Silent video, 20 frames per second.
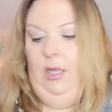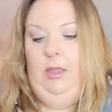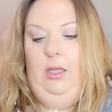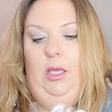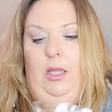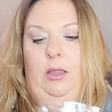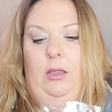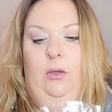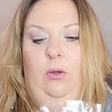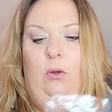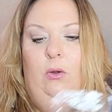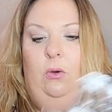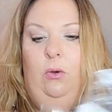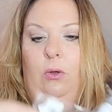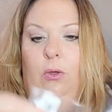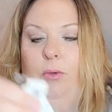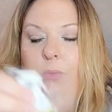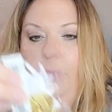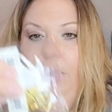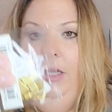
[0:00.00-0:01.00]
and then the
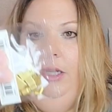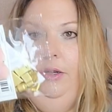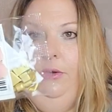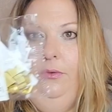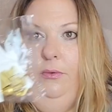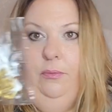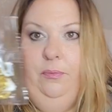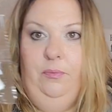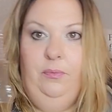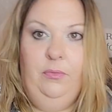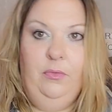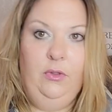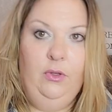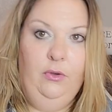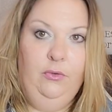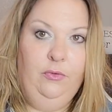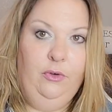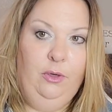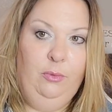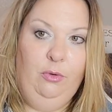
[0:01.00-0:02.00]
gold one
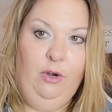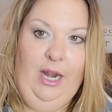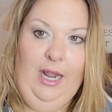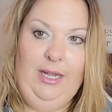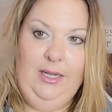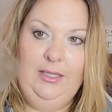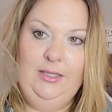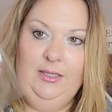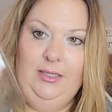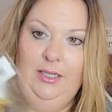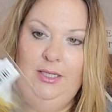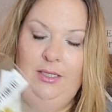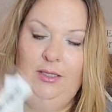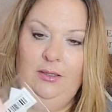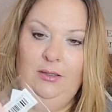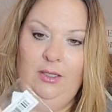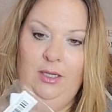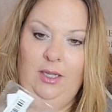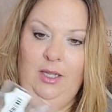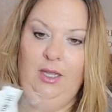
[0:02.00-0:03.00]
for
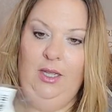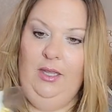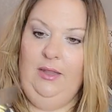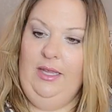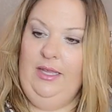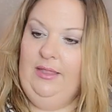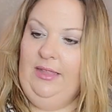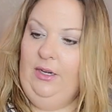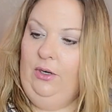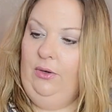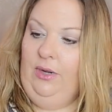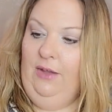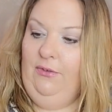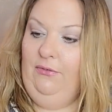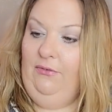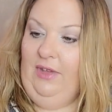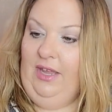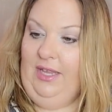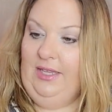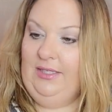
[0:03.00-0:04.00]
Braxton. Like, they don't
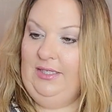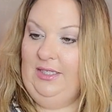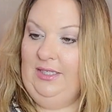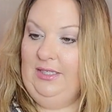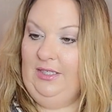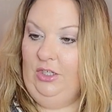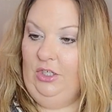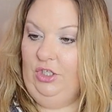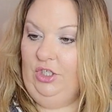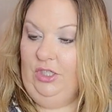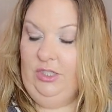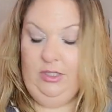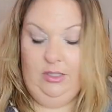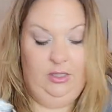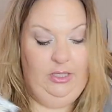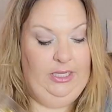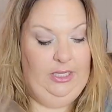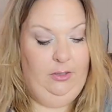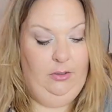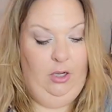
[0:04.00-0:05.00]
have faces. They're
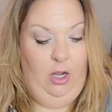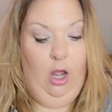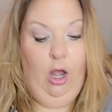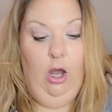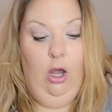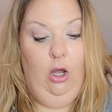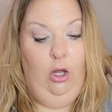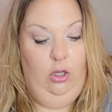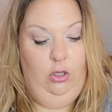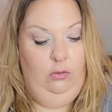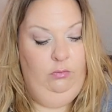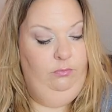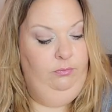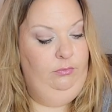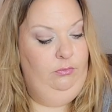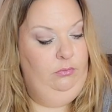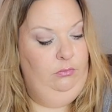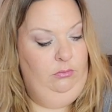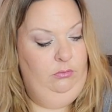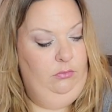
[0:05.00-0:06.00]
just like all
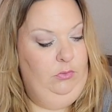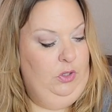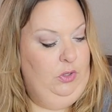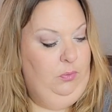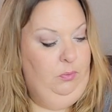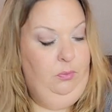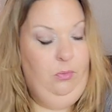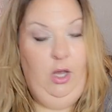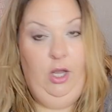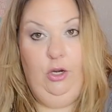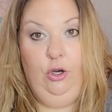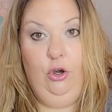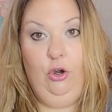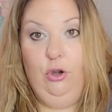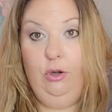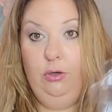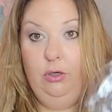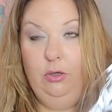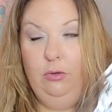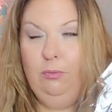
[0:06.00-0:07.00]

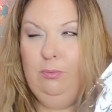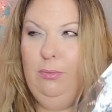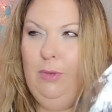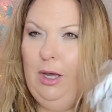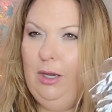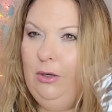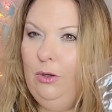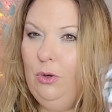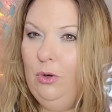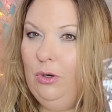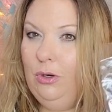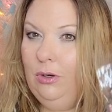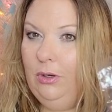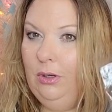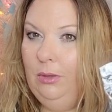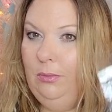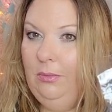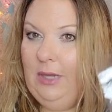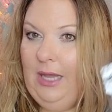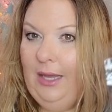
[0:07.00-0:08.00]

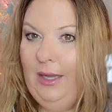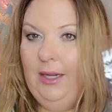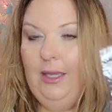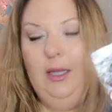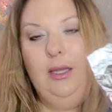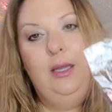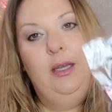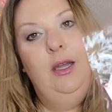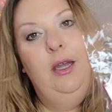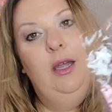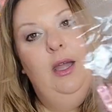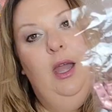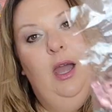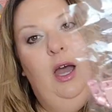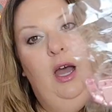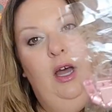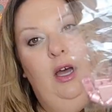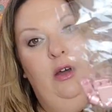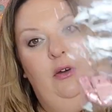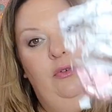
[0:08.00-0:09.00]
monochromatic
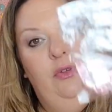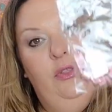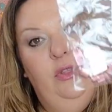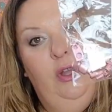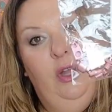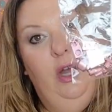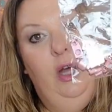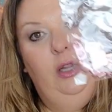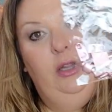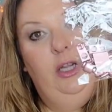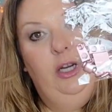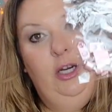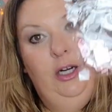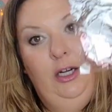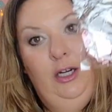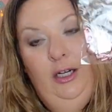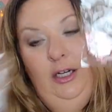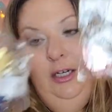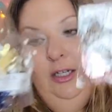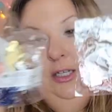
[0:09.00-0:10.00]
of the color.
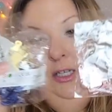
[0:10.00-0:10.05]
